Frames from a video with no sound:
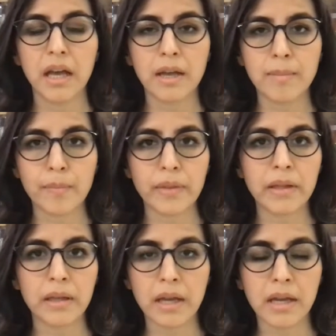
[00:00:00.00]

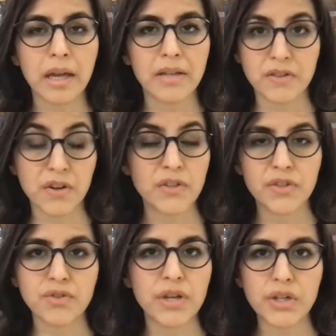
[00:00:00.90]
under
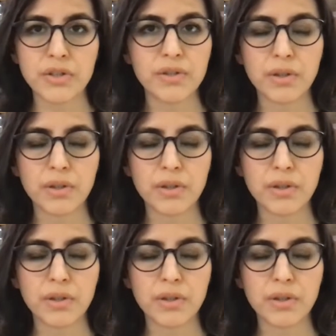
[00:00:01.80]
consideration.